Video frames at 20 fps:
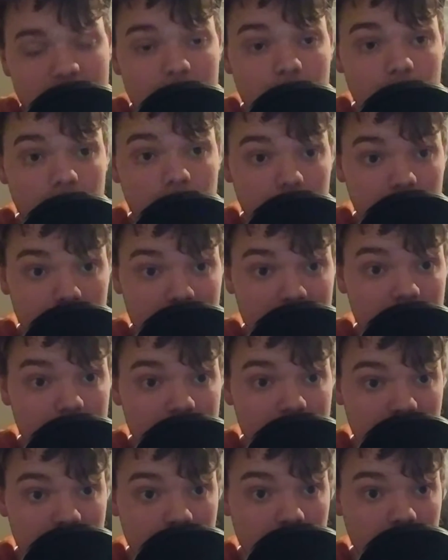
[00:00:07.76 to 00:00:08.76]
are going to be
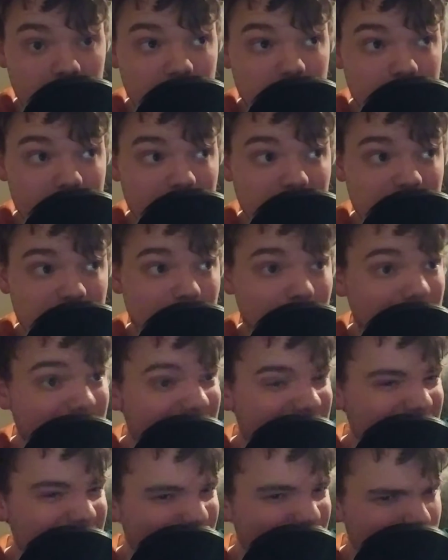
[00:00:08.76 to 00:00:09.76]
talking about
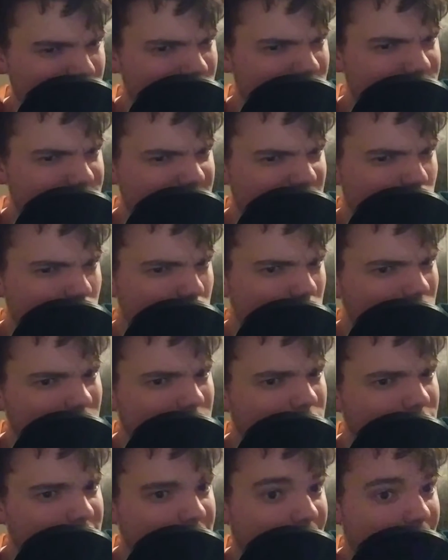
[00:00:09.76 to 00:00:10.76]
my year review
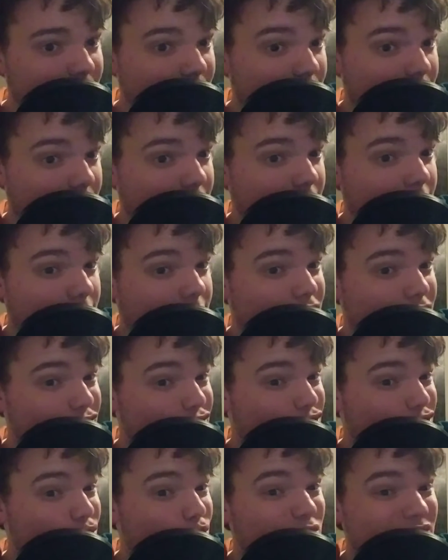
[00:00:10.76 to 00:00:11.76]
of
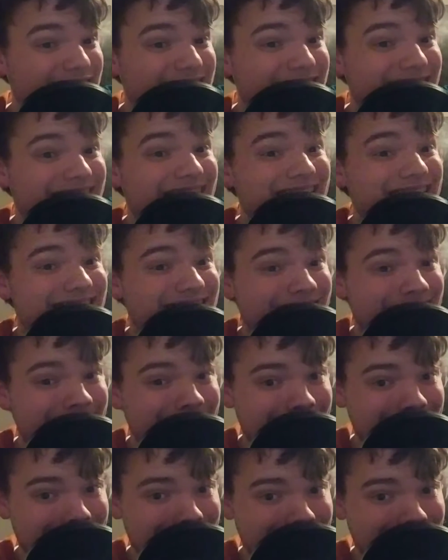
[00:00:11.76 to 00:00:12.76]

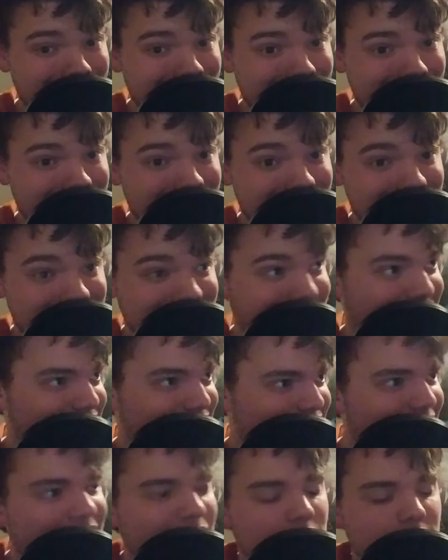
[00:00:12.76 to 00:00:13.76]
2019.
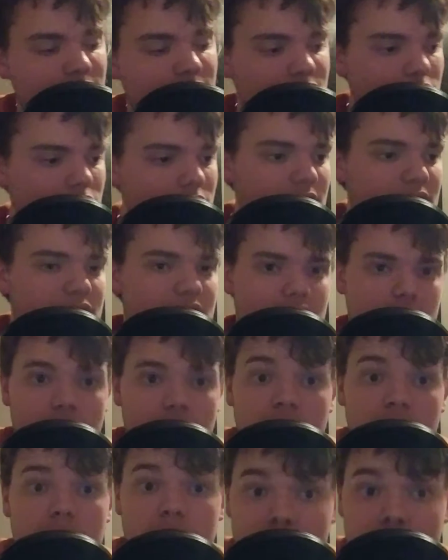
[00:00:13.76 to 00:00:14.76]
Now, if you guys
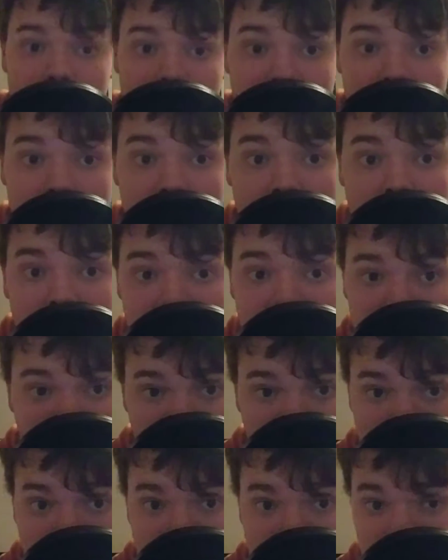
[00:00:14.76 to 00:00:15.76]
aren't new to
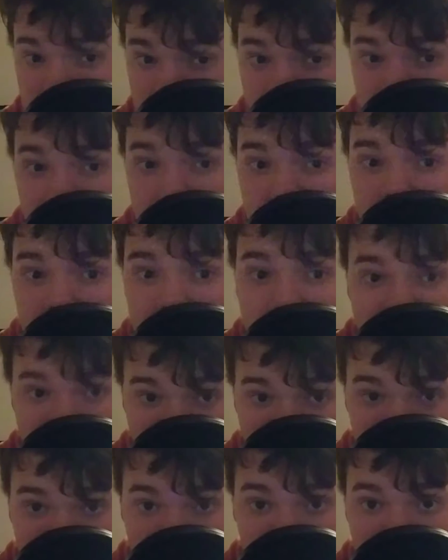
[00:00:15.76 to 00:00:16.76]
these year
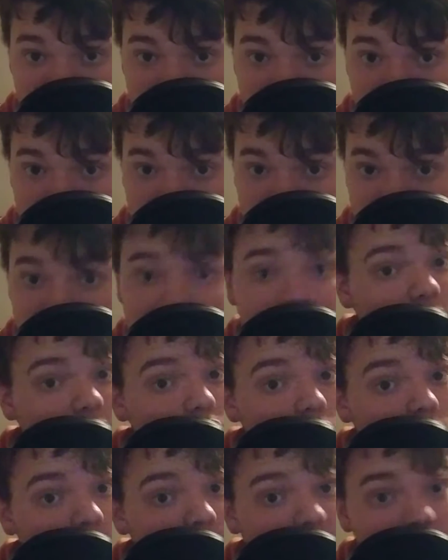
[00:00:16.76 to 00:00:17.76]
reviews, let me go
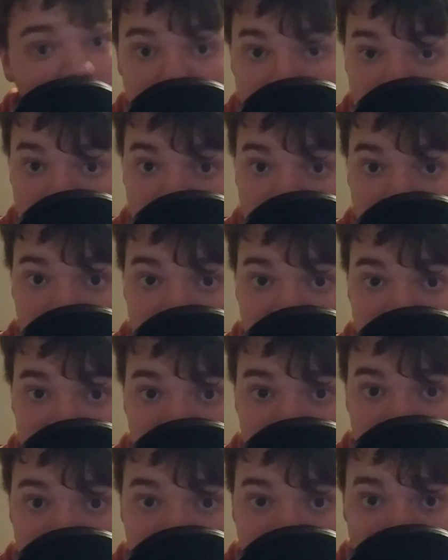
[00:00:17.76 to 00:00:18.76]
ahead and catch you up, guys.